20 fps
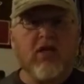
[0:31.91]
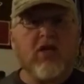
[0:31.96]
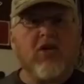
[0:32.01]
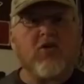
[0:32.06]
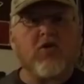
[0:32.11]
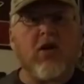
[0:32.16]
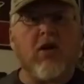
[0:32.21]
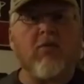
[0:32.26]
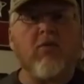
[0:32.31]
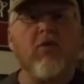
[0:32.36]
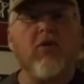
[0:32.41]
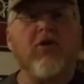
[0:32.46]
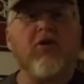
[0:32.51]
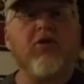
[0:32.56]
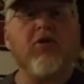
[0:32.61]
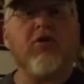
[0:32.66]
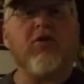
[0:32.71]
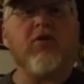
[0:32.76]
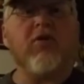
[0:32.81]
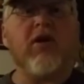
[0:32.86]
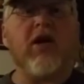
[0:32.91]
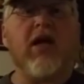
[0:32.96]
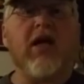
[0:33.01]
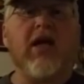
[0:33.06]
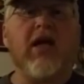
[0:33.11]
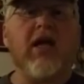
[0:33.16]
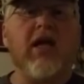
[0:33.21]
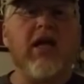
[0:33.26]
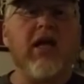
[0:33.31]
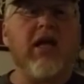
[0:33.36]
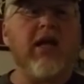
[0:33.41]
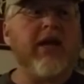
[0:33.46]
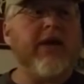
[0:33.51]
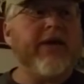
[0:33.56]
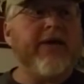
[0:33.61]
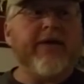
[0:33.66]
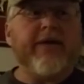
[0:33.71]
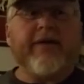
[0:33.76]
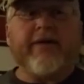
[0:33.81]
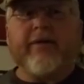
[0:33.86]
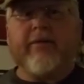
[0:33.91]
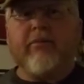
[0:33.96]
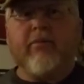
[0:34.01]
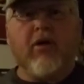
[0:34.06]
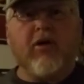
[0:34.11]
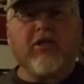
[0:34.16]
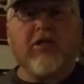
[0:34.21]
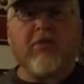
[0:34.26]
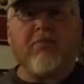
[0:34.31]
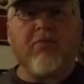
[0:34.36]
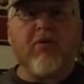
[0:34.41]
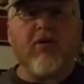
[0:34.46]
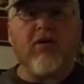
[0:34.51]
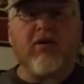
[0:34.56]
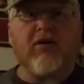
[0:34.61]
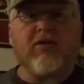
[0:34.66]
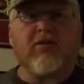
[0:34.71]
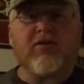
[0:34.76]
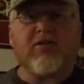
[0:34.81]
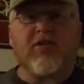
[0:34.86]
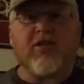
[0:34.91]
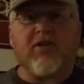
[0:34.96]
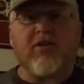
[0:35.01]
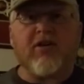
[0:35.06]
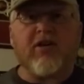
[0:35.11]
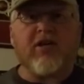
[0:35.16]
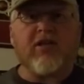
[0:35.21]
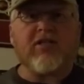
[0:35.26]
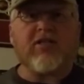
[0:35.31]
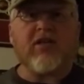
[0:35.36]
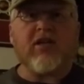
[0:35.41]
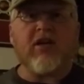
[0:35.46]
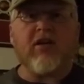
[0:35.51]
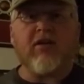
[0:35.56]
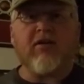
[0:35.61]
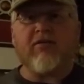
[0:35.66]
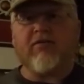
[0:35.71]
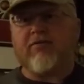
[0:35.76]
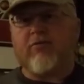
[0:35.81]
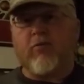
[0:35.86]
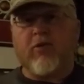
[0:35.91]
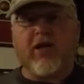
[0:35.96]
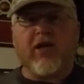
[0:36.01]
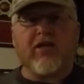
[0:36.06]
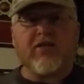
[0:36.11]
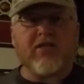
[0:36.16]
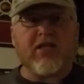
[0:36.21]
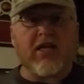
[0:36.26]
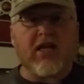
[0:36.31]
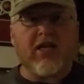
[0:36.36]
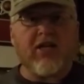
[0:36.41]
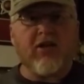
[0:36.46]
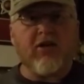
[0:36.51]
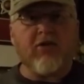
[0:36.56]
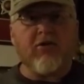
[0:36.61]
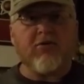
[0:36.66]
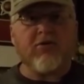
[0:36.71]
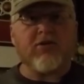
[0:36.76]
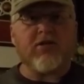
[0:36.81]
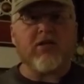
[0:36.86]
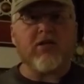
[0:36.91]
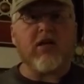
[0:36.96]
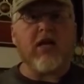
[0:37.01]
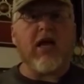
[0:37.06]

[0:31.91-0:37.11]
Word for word: So I'm going to do a multi-part series of rigs that I use.